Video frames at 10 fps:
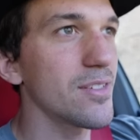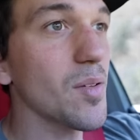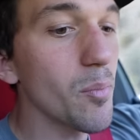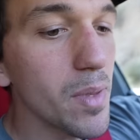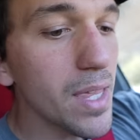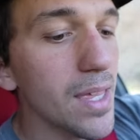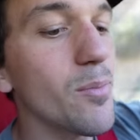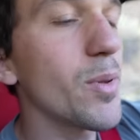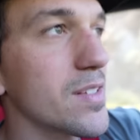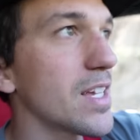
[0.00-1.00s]
to me,
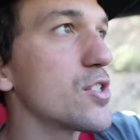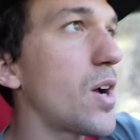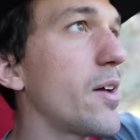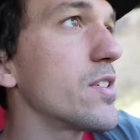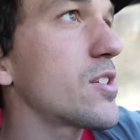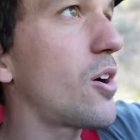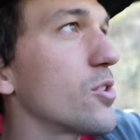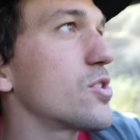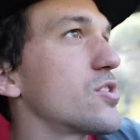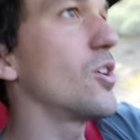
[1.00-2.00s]
because I drive this
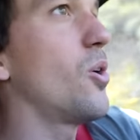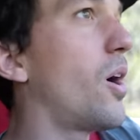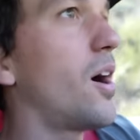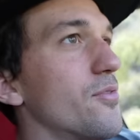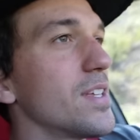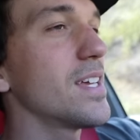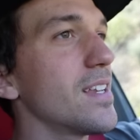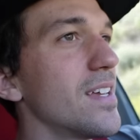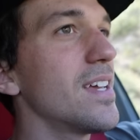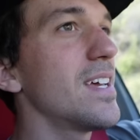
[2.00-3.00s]
car so
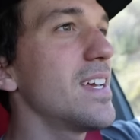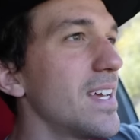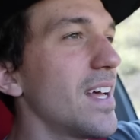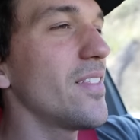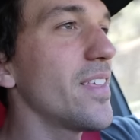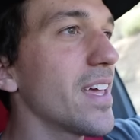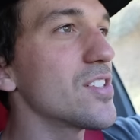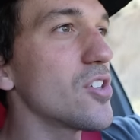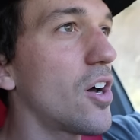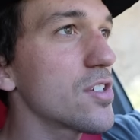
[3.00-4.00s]
often, the
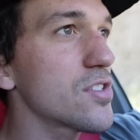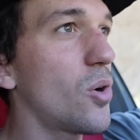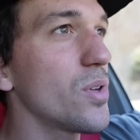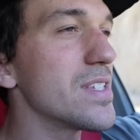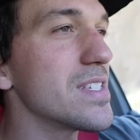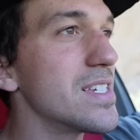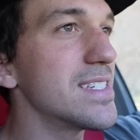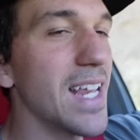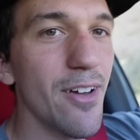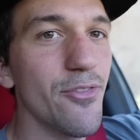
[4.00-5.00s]
exhaust tone is
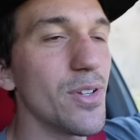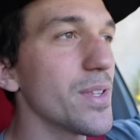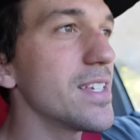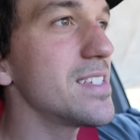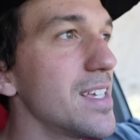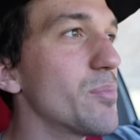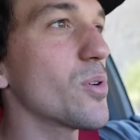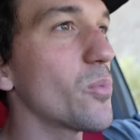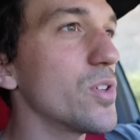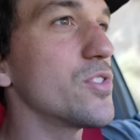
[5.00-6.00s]
definitely
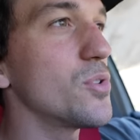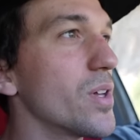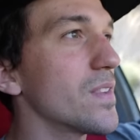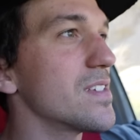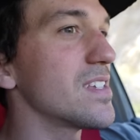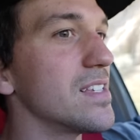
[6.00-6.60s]
deeper with doing this